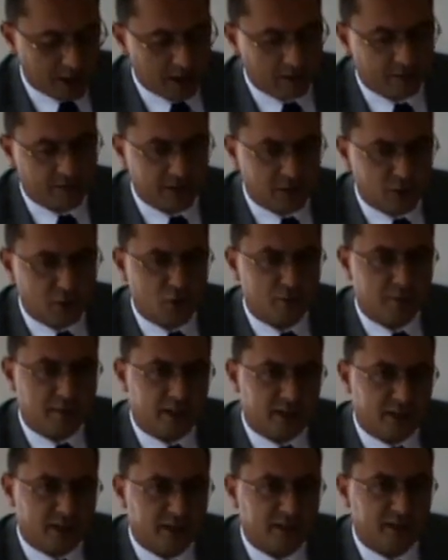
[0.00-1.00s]
If a new
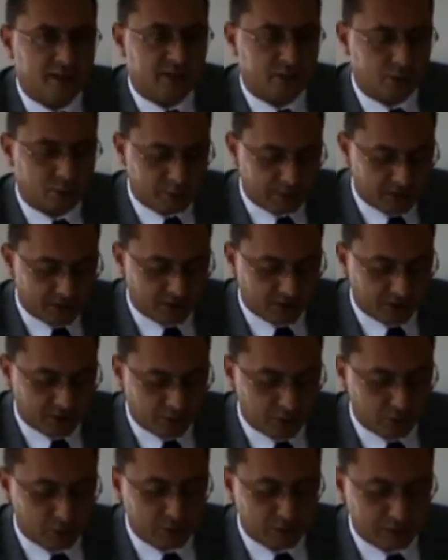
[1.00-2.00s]
money is to be
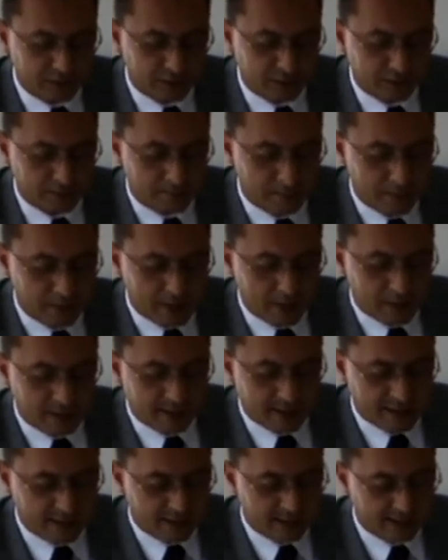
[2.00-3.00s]
introduced,
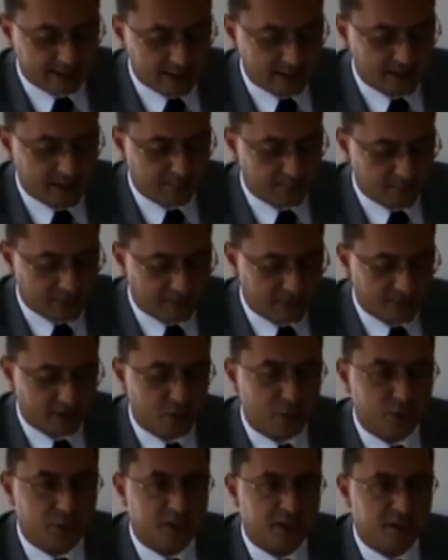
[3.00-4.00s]
then the setup of the
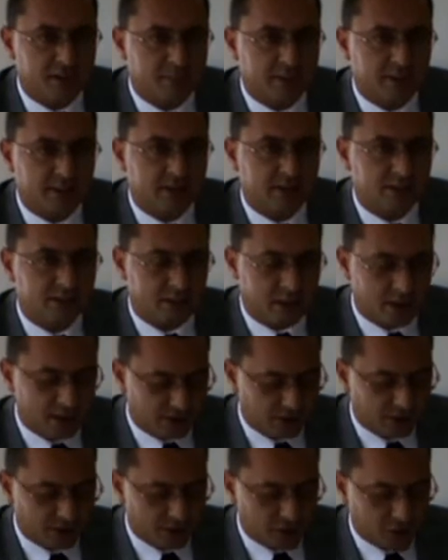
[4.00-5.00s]
union must
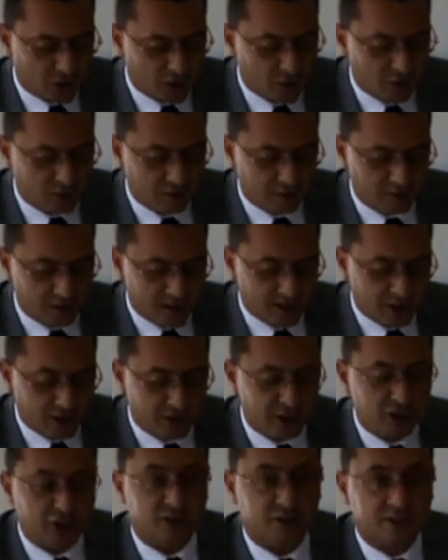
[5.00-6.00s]
undergo an
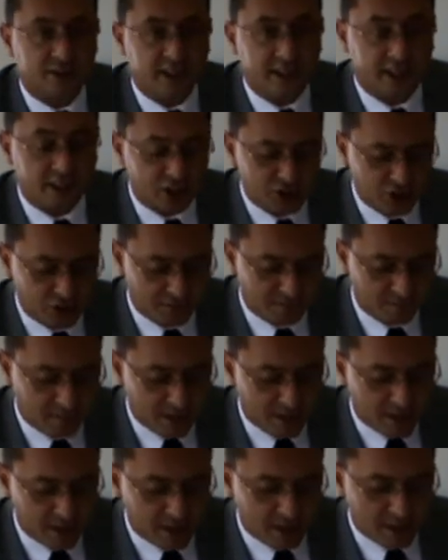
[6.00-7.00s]
initial stage
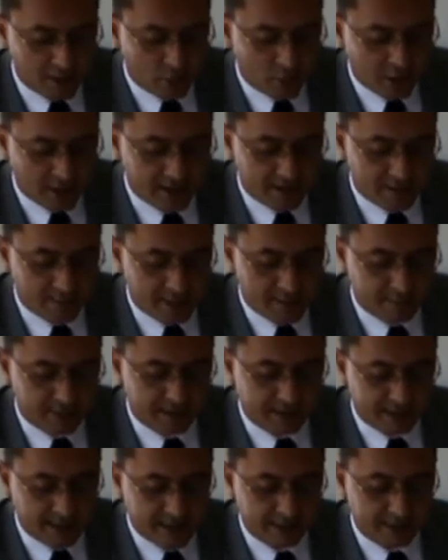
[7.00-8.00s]
where the member
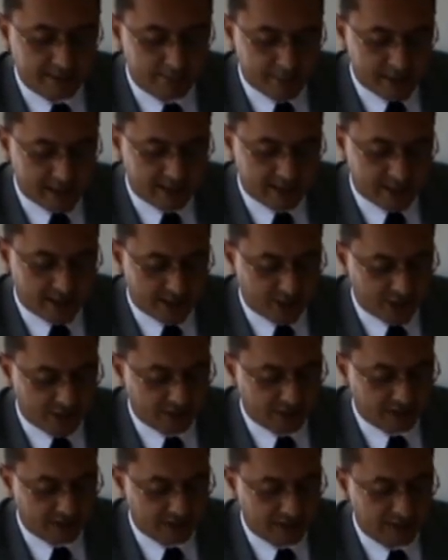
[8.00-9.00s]
states peg their
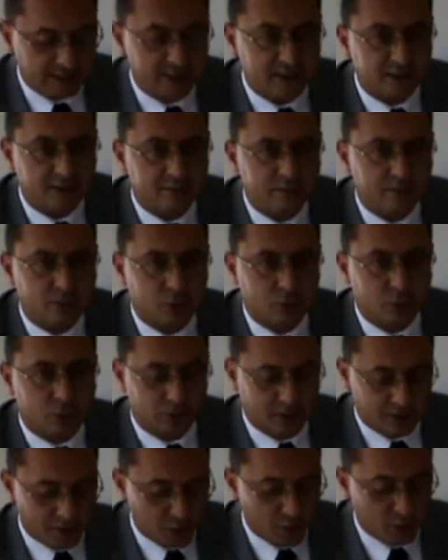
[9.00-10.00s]
currencies
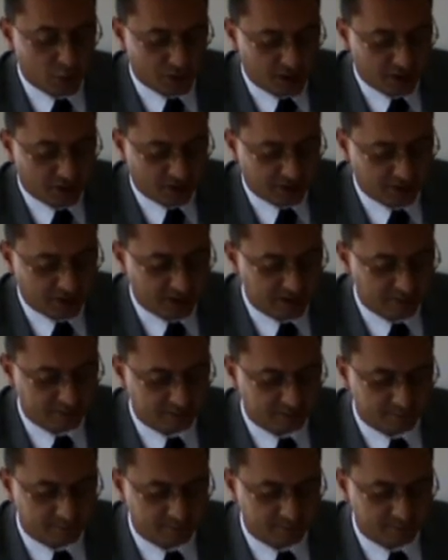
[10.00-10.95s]
to the new currency